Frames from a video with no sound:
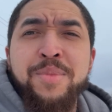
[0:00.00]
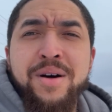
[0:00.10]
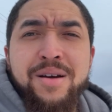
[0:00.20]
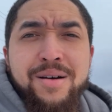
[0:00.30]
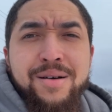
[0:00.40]

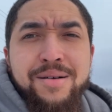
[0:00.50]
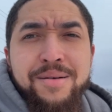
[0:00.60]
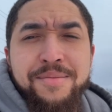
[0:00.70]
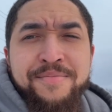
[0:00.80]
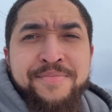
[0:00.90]

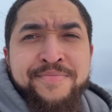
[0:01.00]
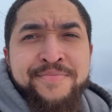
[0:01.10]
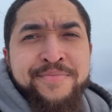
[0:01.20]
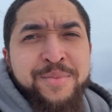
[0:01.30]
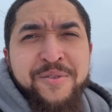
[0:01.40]

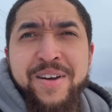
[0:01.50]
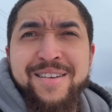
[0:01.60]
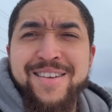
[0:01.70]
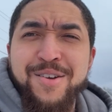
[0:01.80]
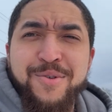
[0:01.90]
and
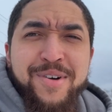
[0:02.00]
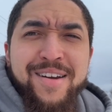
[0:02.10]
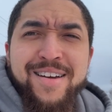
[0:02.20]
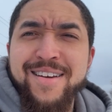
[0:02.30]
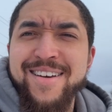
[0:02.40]
to be in a
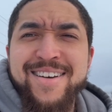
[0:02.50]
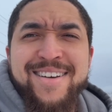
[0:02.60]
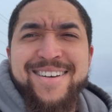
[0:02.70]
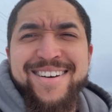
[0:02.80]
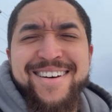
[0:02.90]
public
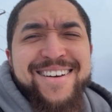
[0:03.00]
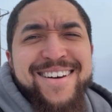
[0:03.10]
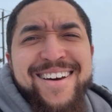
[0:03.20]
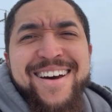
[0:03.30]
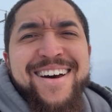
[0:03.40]

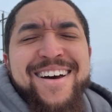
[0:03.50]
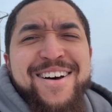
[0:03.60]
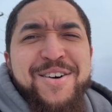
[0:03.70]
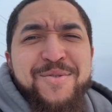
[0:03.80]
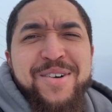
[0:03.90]
setting,
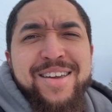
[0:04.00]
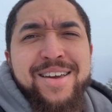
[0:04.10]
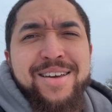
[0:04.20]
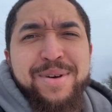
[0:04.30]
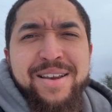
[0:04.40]

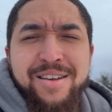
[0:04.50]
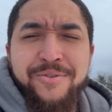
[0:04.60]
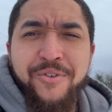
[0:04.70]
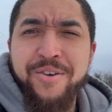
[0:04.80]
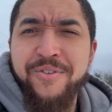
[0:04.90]
you
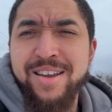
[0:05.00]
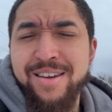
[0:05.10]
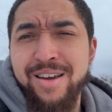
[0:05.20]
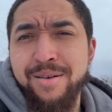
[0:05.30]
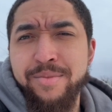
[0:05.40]
can just focus
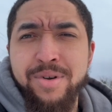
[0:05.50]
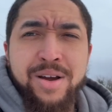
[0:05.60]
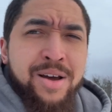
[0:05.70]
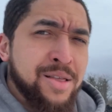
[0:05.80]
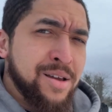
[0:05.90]
on
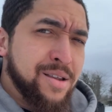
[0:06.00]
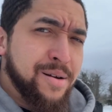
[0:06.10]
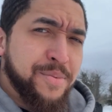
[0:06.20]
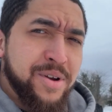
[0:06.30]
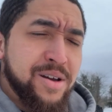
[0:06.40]
yourself and not
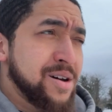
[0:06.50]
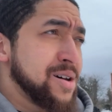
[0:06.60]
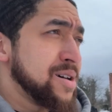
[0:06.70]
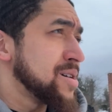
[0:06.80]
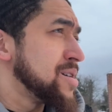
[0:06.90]
worry about
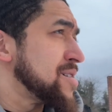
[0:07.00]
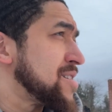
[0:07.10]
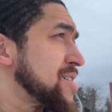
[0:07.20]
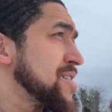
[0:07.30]
people looking at you.